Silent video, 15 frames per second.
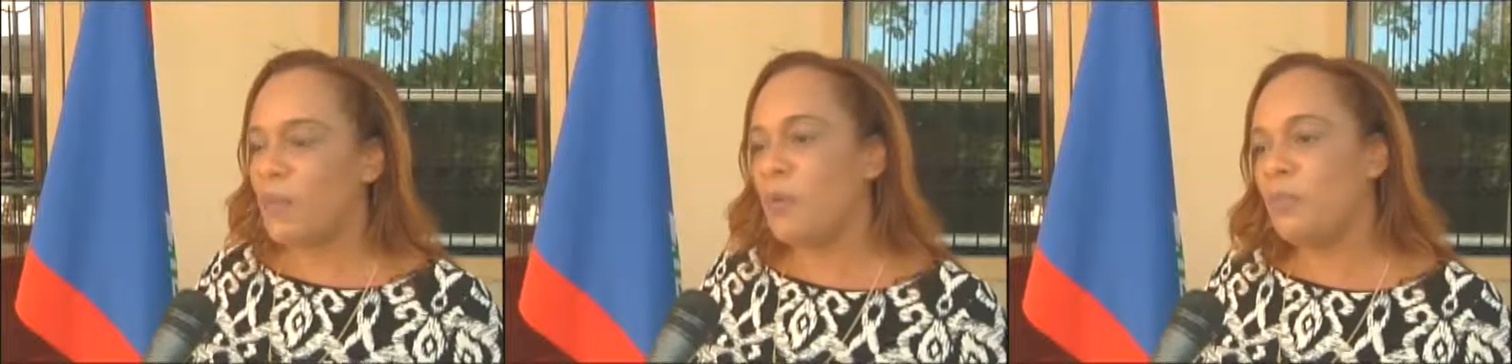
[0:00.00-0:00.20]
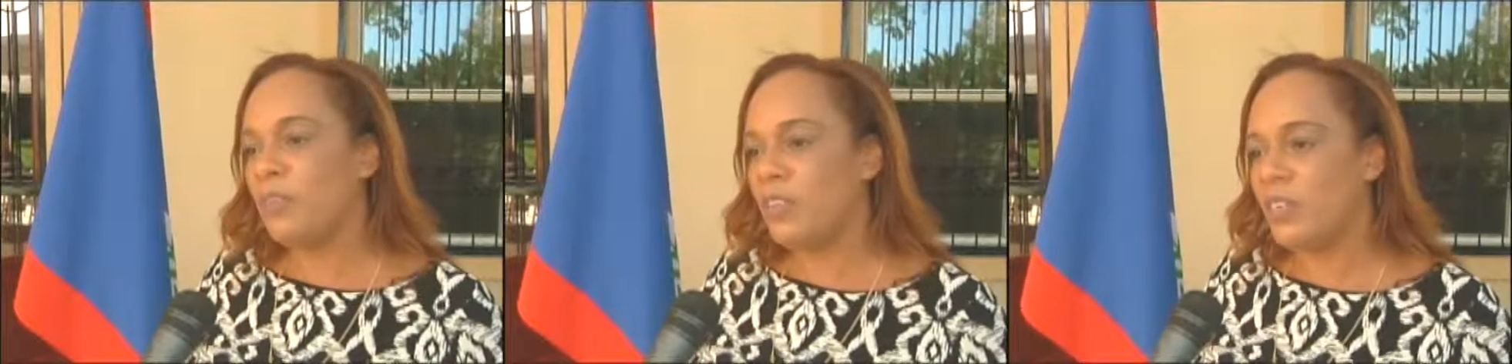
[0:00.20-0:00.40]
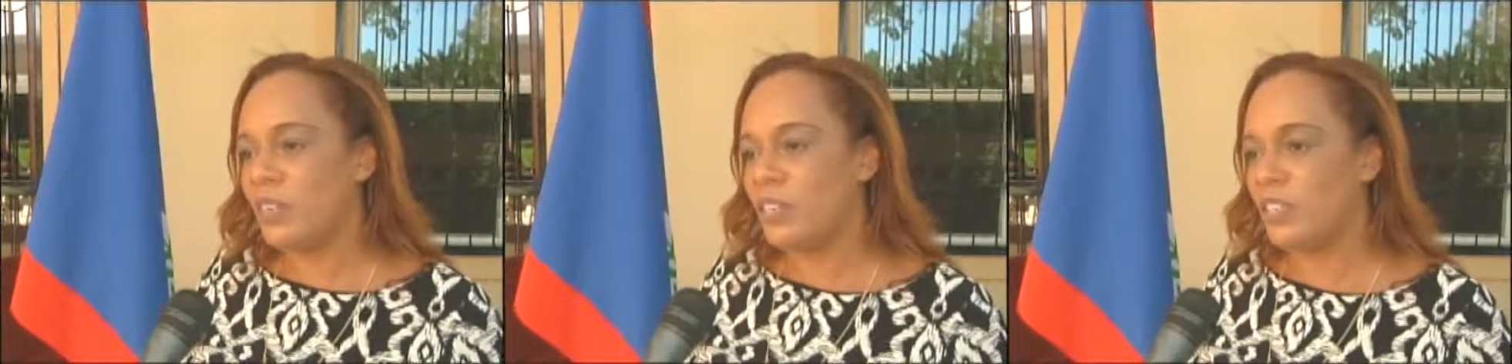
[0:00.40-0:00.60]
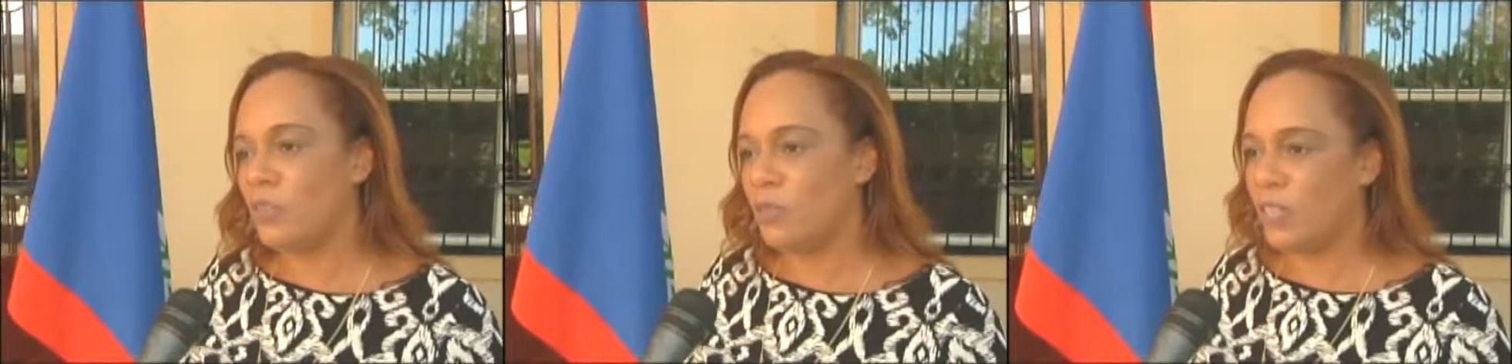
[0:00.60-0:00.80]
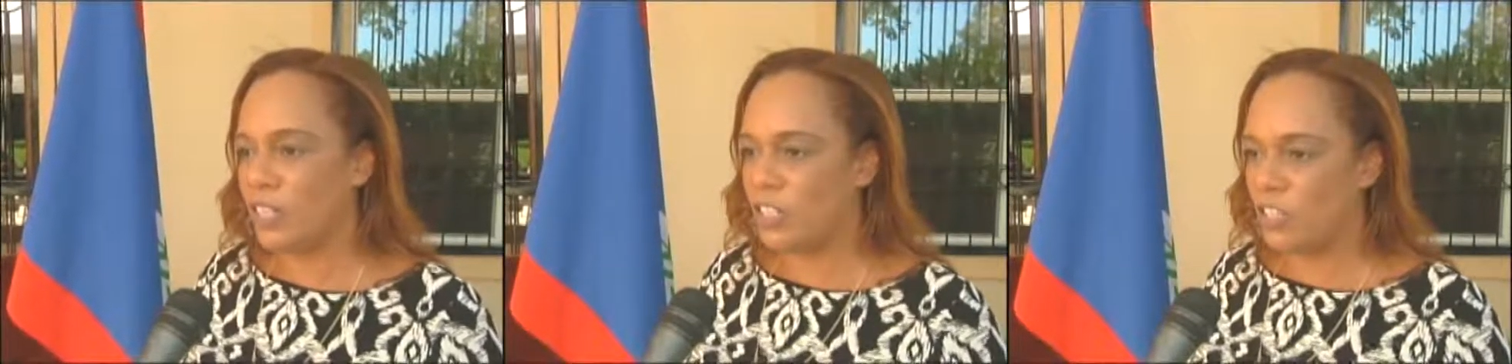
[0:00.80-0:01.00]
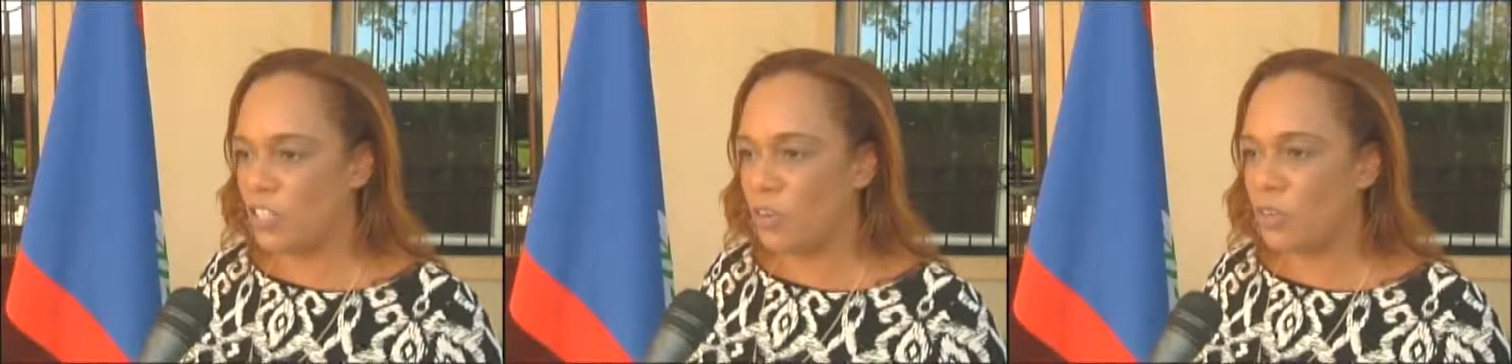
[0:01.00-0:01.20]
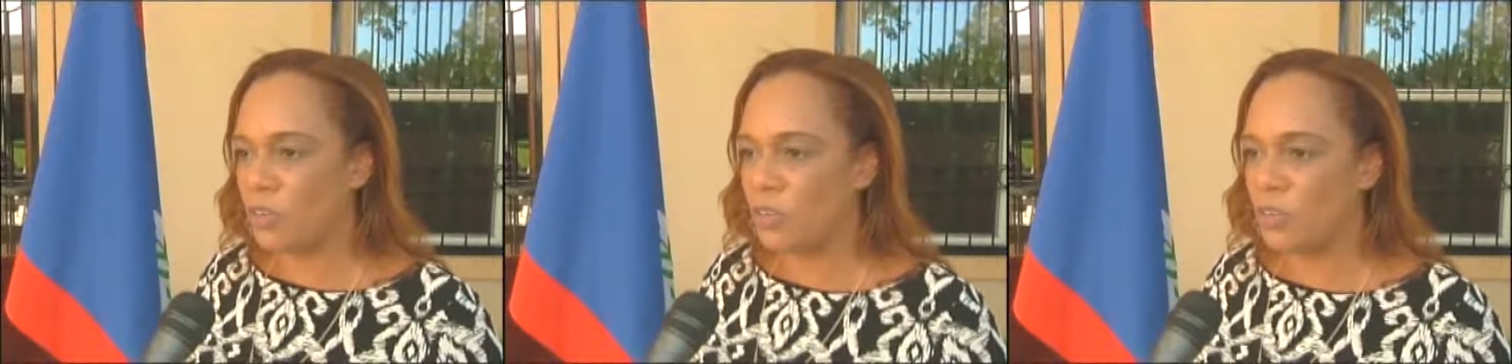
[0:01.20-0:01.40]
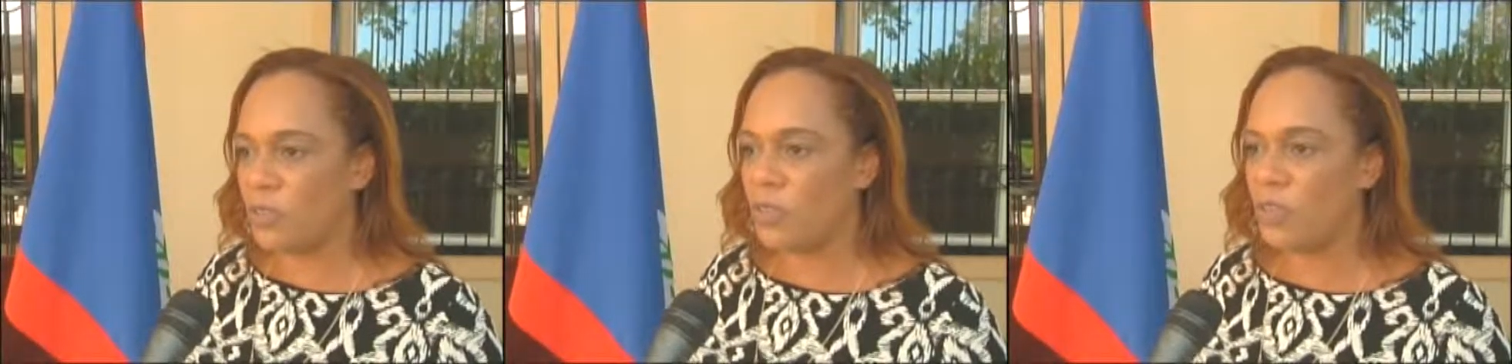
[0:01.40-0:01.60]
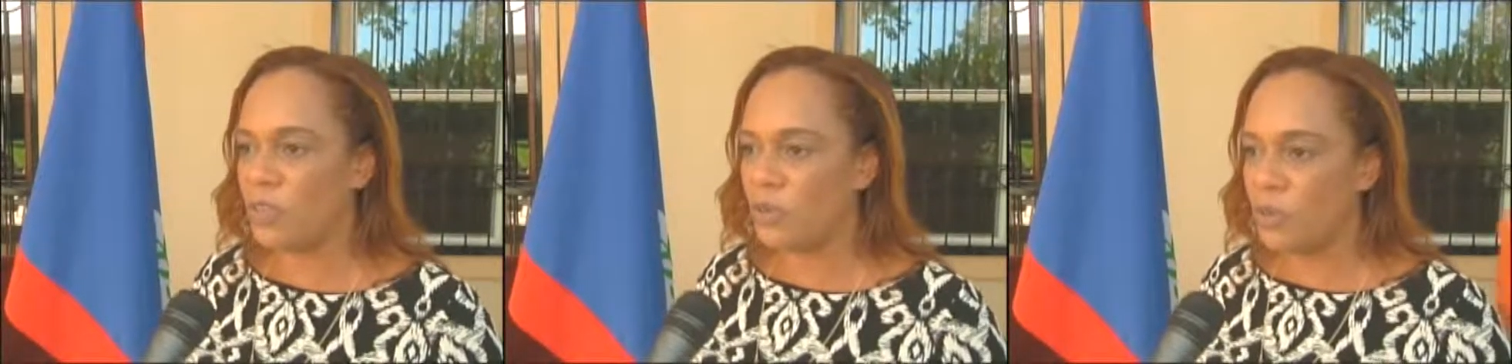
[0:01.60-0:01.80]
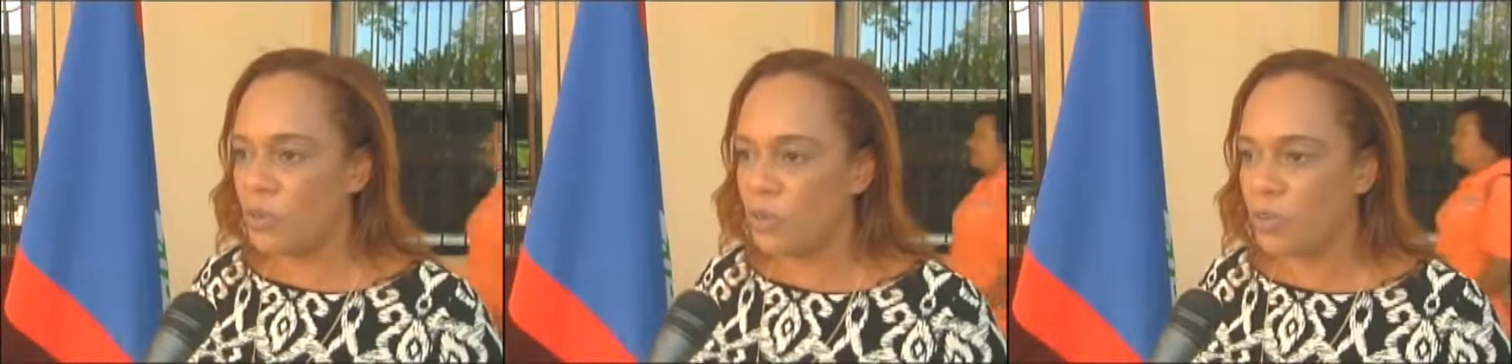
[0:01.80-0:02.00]
communities known as Jungle,
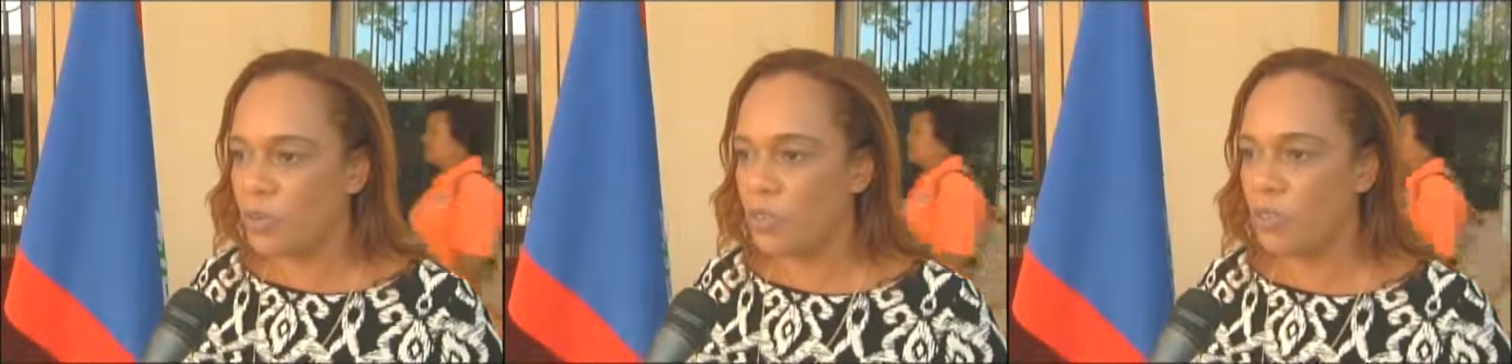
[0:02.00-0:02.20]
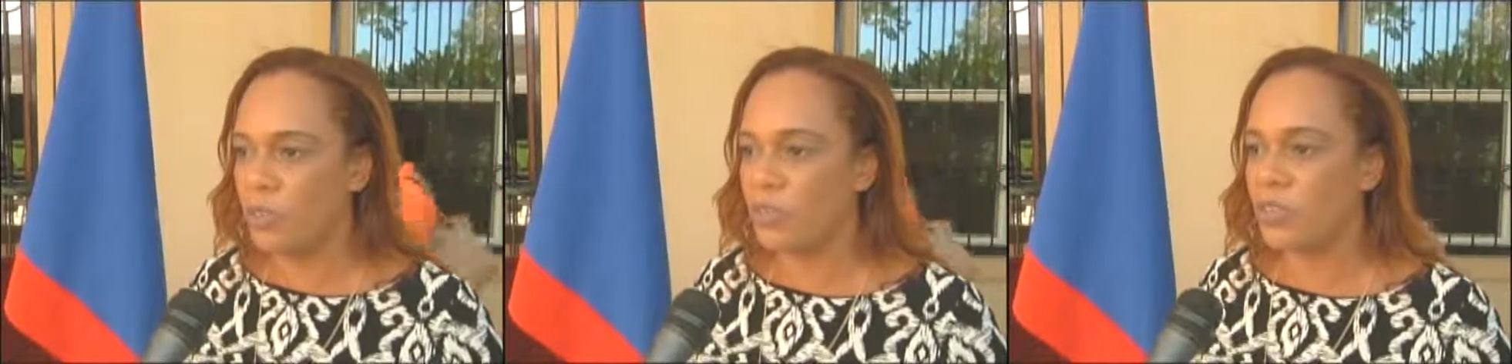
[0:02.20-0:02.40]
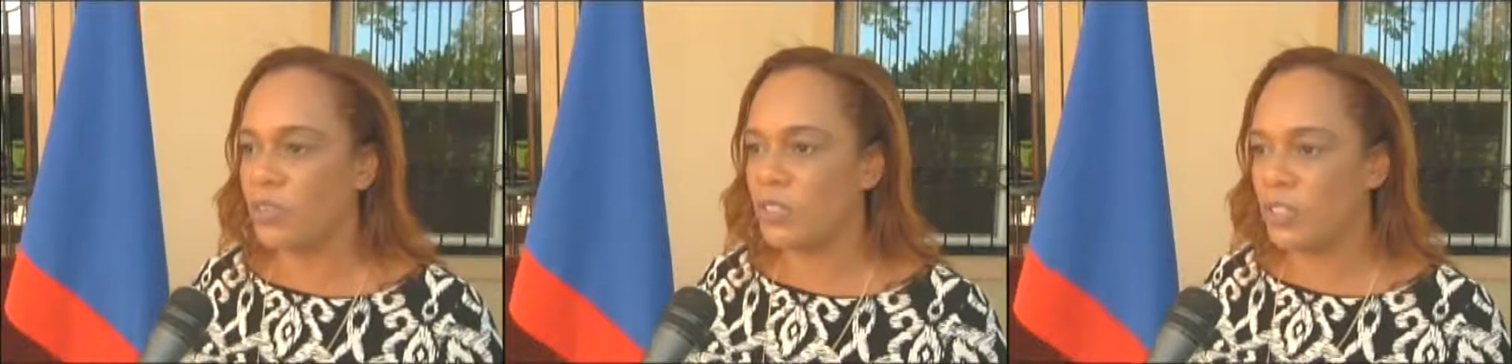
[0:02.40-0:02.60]
Gungulong.